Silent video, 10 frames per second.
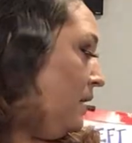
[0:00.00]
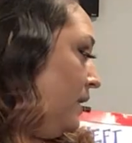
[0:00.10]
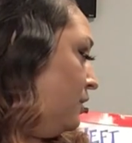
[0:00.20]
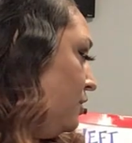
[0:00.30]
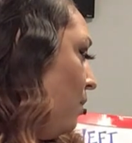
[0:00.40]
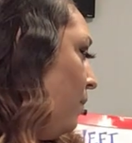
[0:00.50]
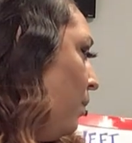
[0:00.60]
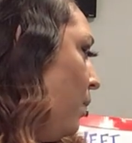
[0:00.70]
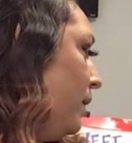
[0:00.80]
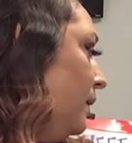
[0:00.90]
It's so
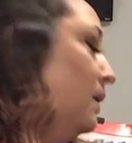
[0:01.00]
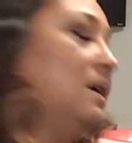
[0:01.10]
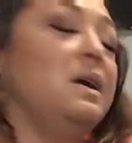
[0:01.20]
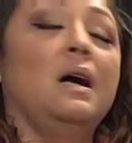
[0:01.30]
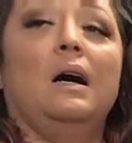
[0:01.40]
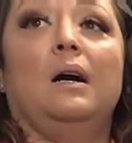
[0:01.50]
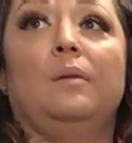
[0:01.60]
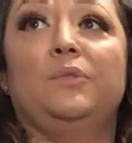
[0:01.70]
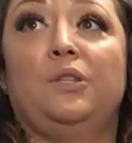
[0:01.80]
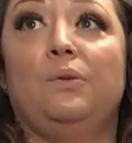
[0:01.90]
important,
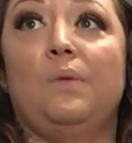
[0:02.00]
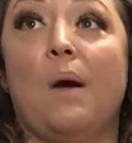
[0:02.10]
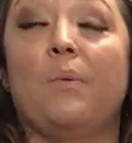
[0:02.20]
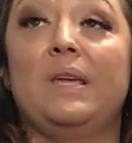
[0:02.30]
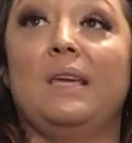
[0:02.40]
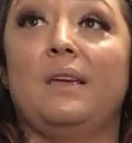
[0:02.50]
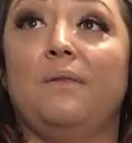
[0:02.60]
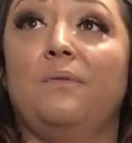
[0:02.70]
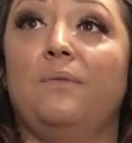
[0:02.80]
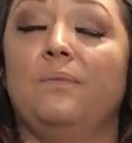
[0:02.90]
too, that we
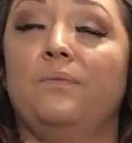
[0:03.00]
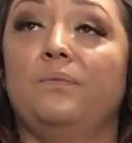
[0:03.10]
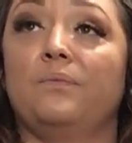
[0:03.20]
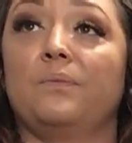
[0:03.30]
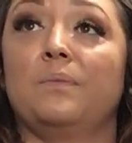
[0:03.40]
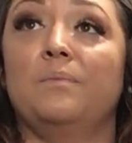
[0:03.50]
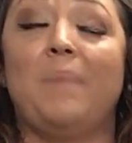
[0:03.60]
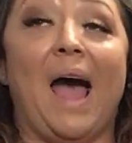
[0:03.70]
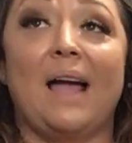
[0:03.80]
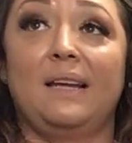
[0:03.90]
give
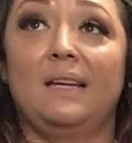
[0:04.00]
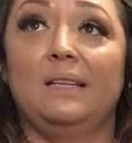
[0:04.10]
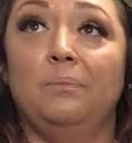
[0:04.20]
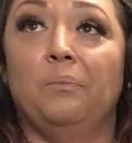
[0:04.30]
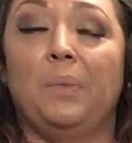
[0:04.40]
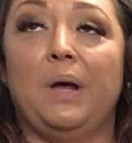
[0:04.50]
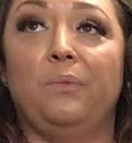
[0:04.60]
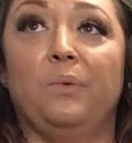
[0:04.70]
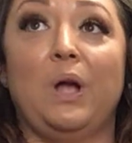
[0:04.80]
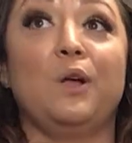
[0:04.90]
back, but
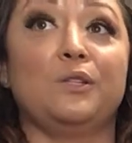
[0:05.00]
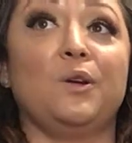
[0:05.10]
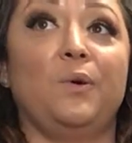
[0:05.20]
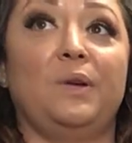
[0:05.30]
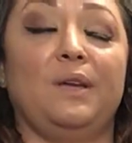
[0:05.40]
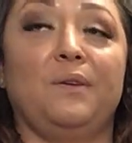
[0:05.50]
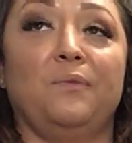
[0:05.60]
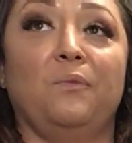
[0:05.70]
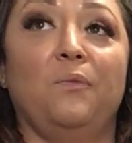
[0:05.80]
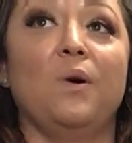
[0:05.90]
we also give
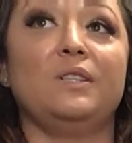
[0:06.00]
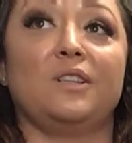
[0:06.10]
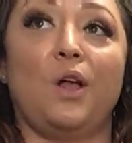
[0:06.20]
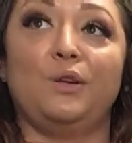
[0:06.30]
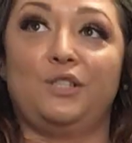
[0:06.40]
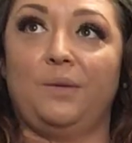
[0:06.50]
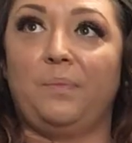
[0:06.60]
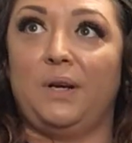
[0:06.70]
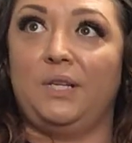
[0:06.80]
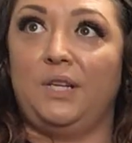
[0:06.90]
one scholarship
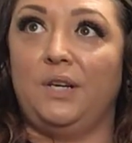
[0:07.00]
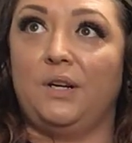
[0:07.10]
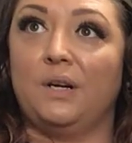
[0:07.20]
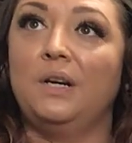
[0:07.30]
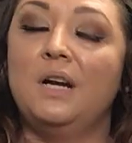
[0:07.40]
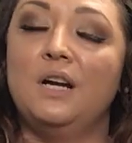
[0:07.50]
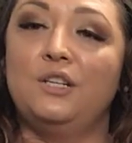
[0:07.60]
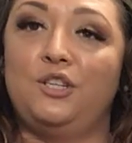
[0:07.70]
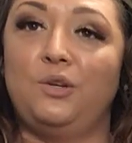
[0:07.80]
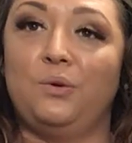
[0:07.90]
a year
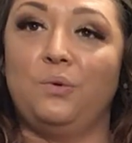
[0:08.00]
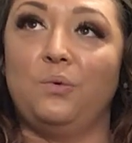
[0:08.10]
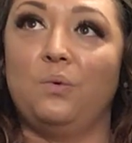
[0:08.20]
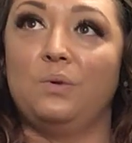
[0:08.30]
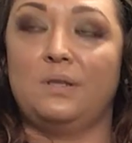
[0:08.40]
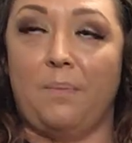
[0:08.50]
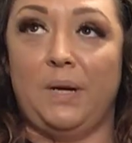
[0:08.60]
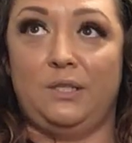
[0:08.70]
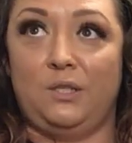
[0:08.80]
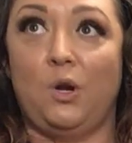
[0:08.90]
to
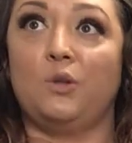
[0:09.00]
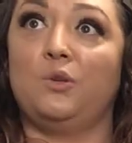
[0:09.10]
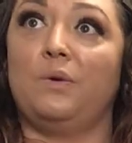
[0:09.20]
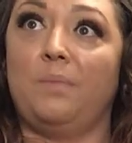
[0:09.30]
somebody to go to an